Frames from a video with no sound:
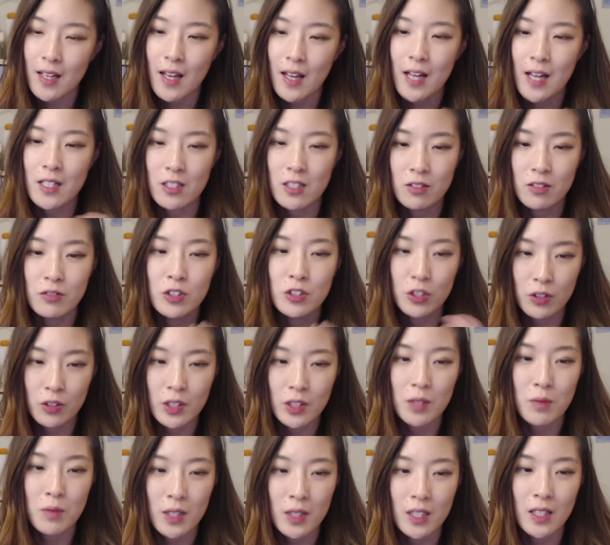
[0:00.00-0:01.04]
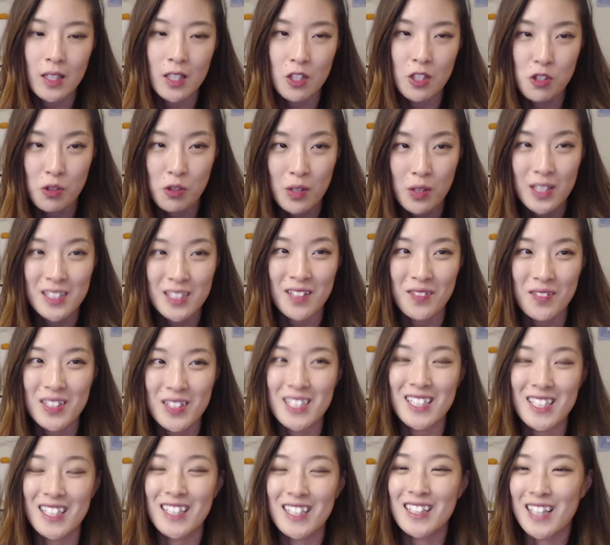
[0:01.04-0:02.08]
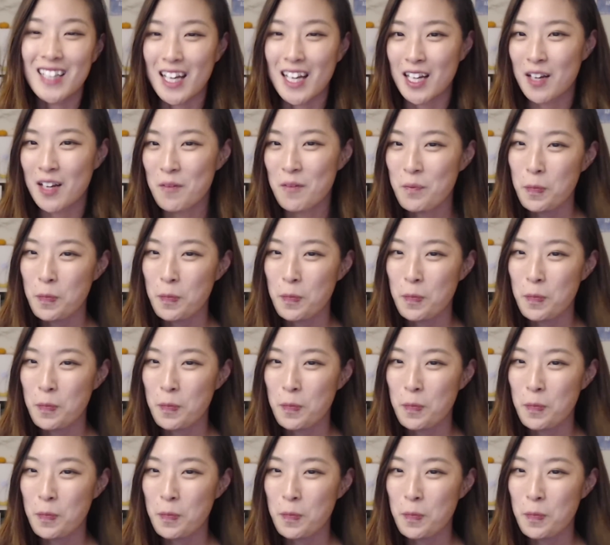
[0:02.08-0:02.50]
I just truly want to enjoy 17, like,